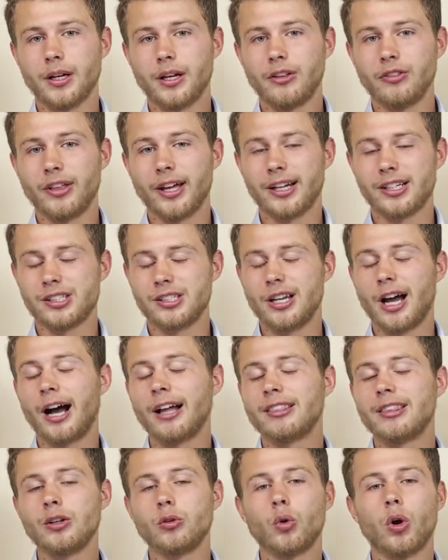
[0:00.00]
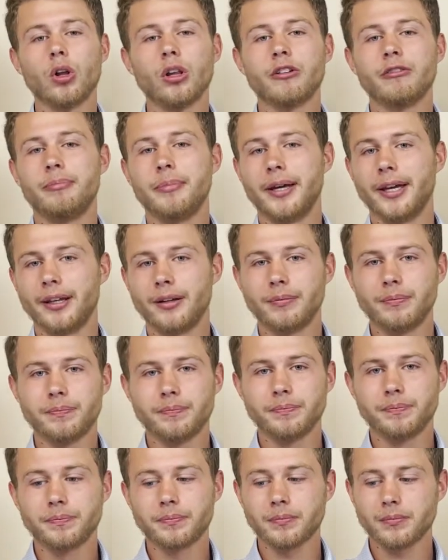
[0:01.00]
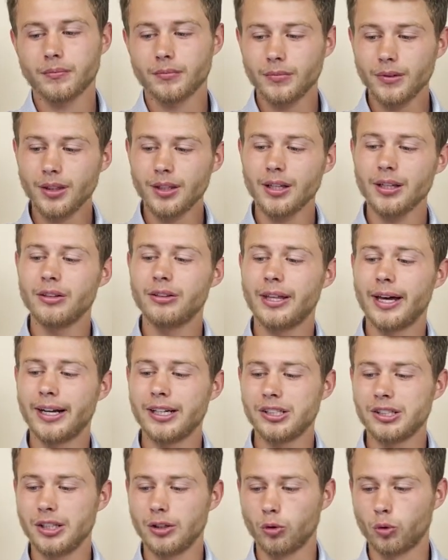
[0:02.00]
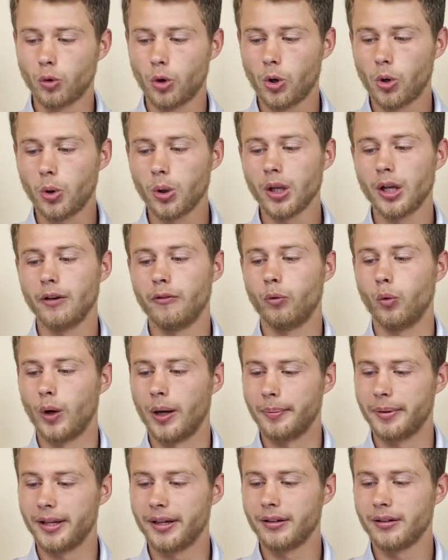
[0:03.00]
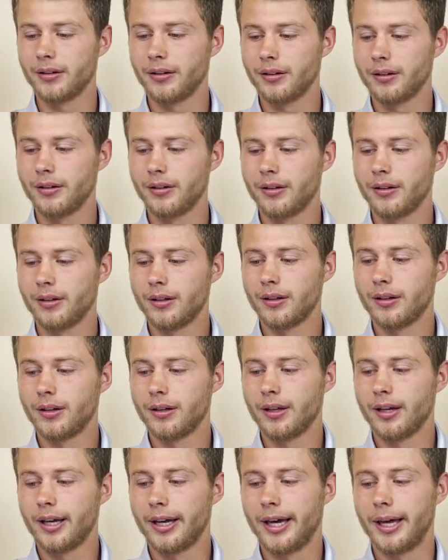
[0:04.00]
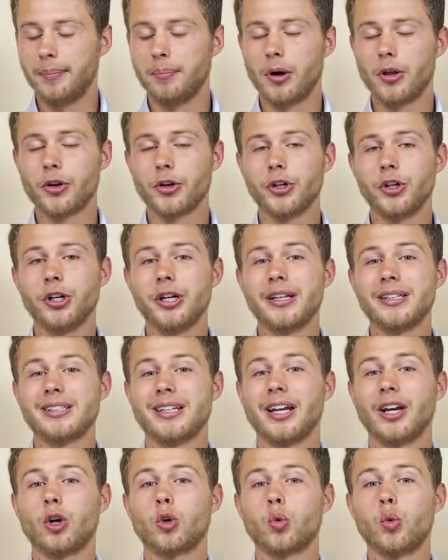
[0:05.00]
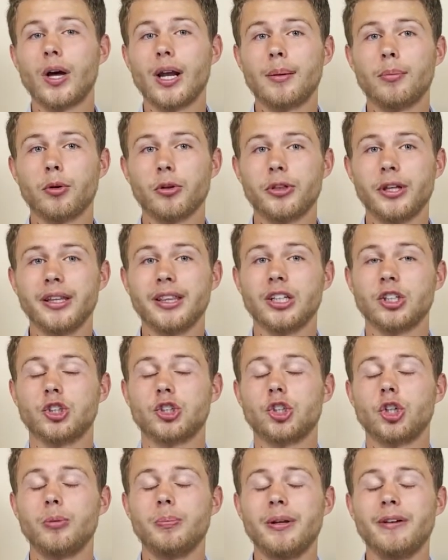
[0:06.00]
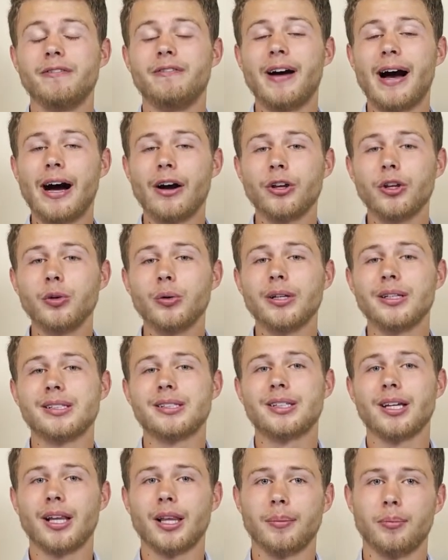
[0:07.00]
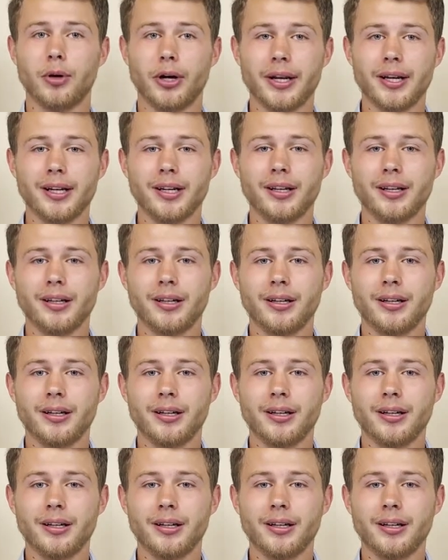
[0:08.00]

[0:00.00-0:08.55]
That is not the role of men. That is the role of women. And motherhood is an incredible thing that should be valued and celebrated.